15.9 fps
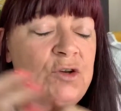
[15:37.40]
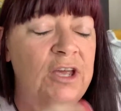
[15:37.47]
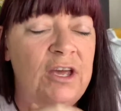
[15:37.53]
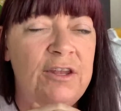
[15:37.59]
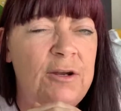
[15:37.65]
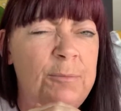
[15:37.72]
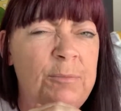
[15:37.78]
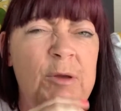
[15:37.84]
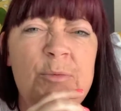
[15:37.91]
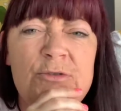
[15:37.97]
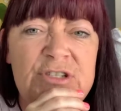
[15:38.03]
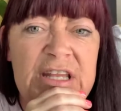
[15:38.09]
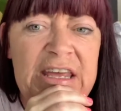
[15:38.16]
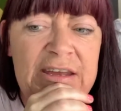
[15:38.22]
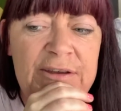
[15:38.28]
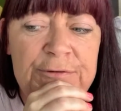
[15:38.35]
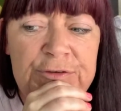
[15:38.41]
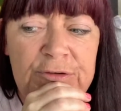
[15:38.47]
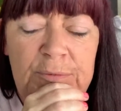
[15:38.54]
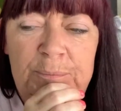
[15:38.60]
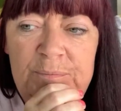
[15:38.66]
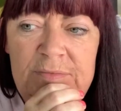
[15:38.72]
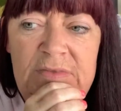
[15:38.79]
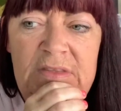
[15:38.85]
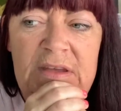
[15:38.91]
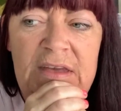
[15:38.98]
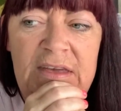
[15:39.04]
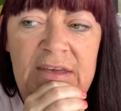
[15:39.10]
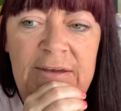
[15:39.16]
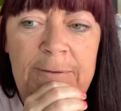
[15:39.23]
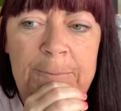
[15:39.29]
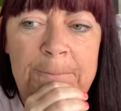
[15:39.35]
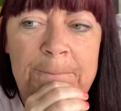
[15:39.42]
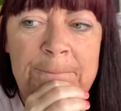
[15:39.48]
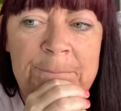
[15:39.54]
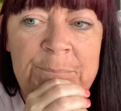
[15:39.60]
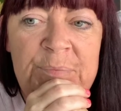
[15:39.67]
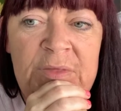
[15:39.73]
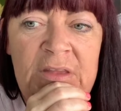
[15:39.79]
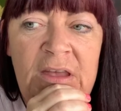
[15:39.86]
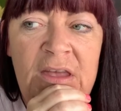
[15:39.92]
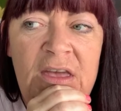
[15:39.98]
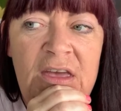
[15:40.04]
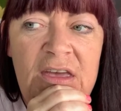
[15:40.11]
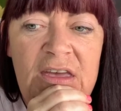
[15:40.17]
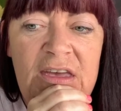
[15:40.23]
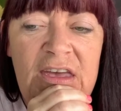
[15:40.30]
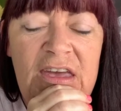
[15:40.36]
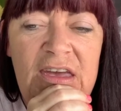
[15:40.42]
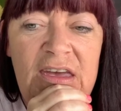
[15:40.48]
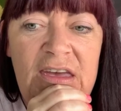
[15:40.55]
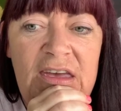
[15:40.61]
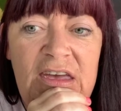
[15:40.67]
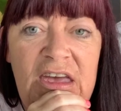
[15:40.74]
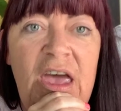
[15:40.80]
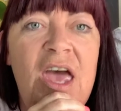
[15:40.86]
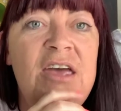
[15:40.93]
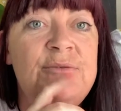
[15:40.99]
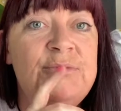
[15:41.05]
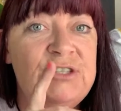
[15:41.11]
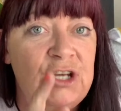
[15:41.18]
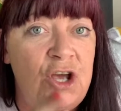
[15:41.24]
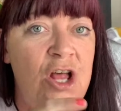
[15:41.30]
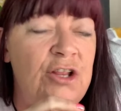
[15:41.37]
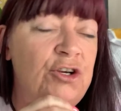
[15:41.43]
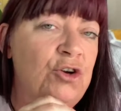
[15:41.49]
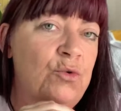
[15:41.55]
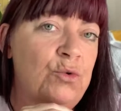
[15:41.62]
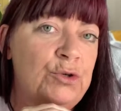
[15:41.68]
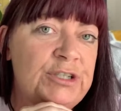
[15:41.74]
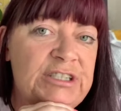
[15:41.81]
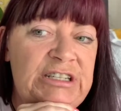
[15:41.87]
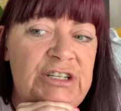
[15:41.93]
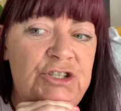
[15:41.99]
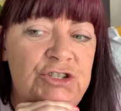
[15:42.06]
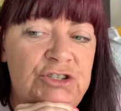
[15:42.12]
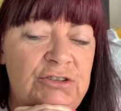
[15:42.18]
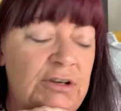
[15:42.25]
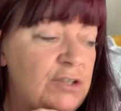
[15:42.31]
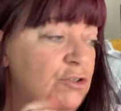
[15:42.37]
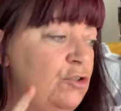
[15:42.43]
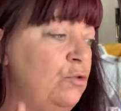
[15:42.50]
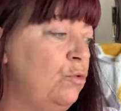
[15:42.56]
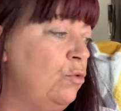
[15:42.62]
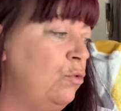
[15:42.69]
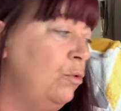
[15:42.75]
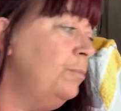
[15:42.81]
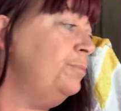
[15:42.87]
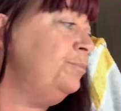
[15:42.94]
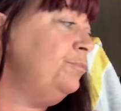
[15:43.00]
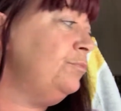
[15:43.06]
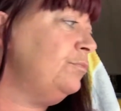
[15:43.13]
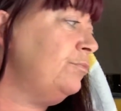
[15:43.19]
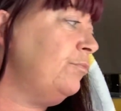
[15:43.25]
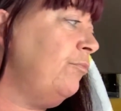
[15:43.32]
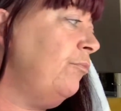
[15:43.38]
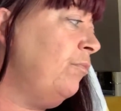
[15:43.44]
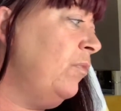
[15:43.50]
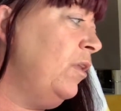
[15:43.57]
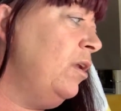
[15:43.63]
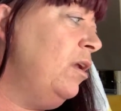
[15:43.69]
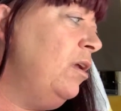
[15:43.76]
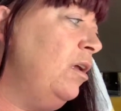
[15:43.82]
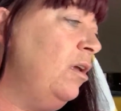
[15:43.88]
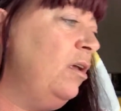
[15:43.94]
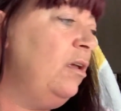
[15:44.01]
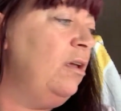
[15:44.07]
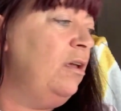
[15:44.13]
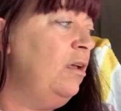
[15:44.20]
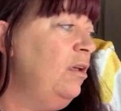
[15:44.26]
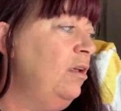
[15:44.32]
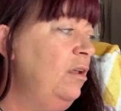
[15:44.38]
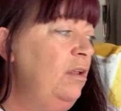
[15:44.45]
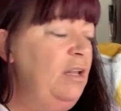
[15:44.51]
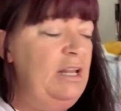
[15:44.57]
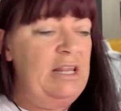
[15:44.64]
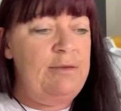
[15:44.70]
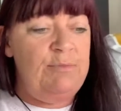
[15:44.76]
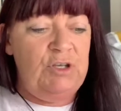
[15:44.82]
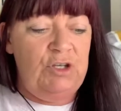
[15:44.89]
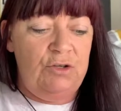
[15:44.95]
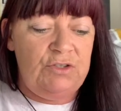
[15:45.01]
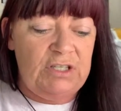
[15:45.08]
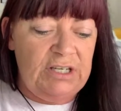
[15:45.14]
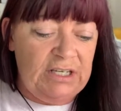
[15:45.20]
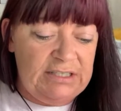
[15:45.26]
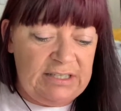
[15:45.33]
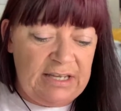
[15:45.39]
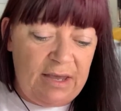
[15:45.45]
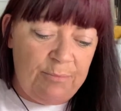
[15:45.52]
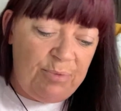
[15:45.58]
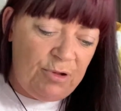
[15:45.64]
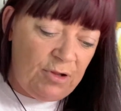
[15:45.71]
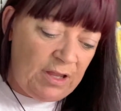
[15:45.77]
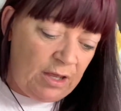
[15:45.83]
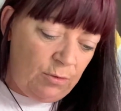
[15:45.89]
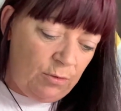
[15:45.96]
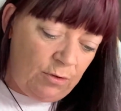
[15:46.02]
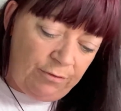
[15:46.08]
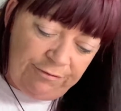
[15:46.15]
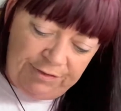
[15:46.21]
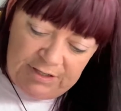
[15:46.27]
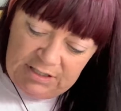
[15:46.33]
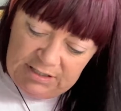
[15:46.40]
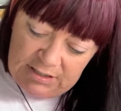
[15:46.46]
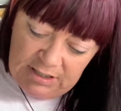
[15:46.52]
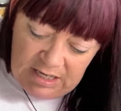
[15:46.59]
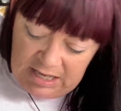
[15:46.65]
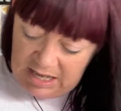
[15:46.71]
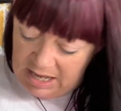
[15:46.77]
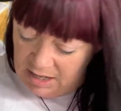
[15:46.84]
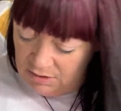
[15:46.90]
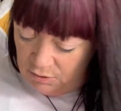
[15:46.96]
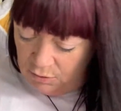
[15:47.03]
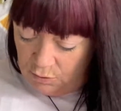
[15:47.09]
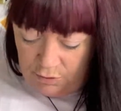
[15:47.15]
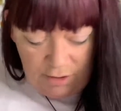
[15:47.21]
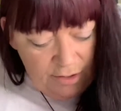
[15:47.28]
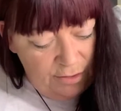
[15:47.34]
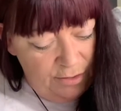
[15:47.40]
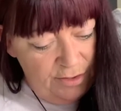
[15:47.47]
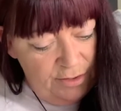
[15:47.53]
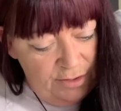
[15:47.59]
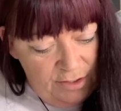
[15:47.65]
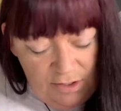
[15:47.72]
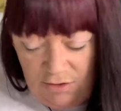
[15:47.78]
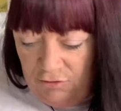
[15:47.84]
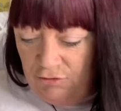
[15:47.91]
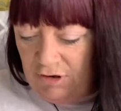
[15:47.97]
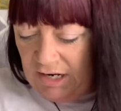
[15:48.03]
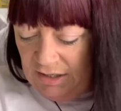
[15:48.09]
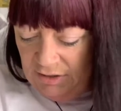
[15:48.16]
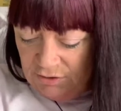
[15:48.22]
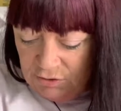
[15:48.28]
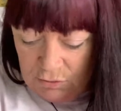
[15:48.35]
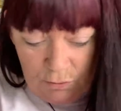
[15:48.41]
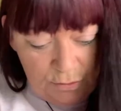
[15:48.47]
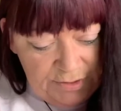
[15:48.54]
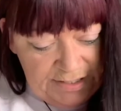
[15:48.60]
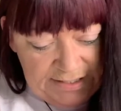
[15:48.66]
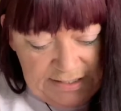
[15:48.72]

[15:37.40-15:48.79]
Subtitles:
I could do that. I want to do that, and I set my mind to it. And I'm almost at 1,000 videos on my channel now. I just like bringing joy to other people's lives. It